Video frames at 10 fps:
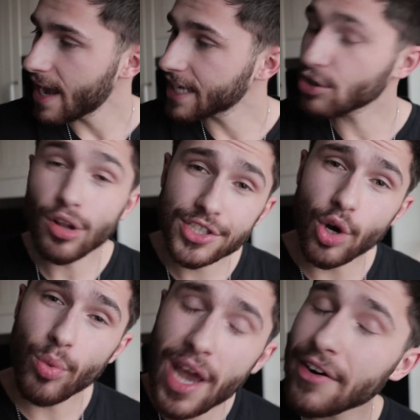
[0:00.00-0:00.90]
And
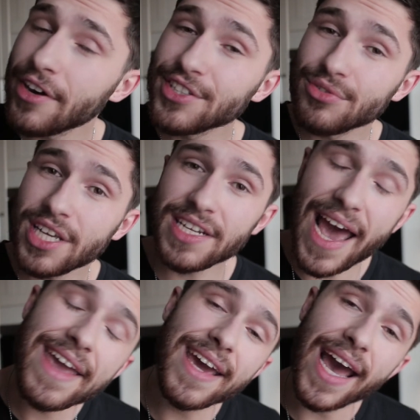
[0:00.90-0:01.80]
also we are going to need
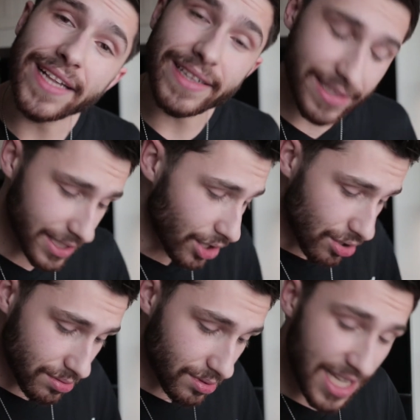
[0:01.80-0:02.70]
a kettle,
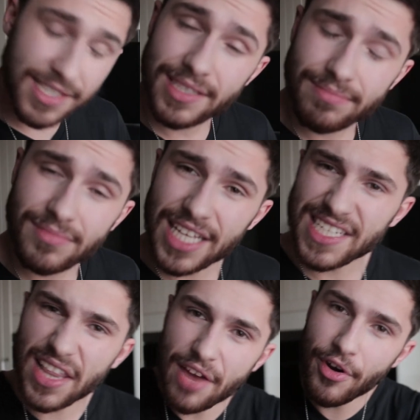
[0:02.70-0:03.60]
so let's
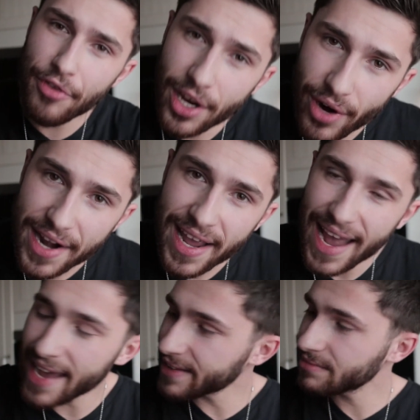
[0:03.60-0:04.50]
get everything ready
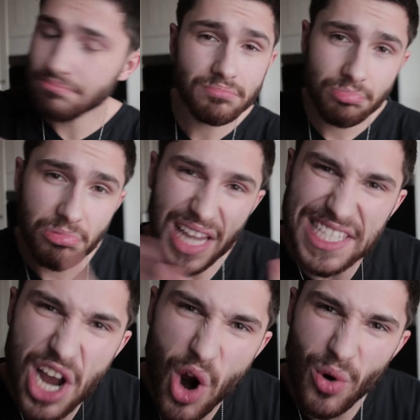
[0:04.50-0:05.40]
and let's
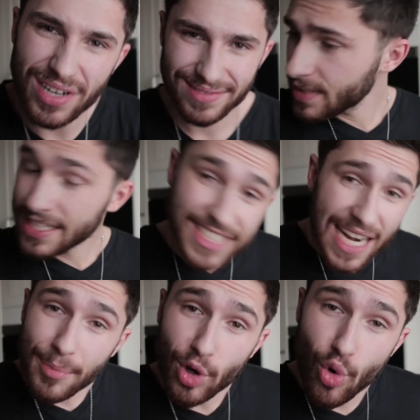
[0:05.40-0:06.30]
go. Set
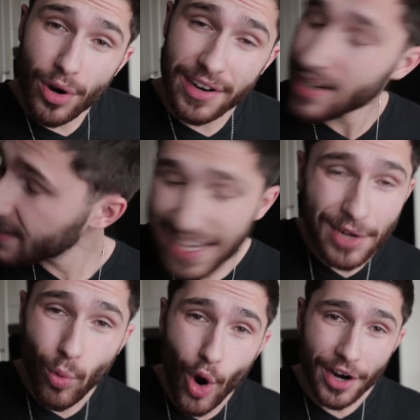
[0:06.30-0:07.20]
up the cooker, let
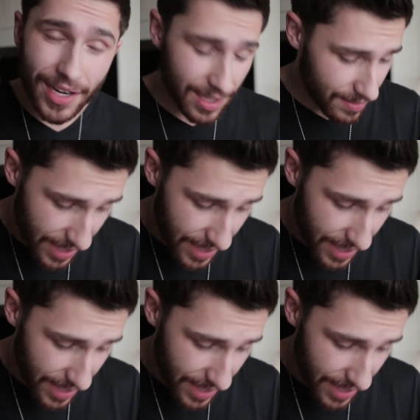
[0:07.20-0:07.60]
it work.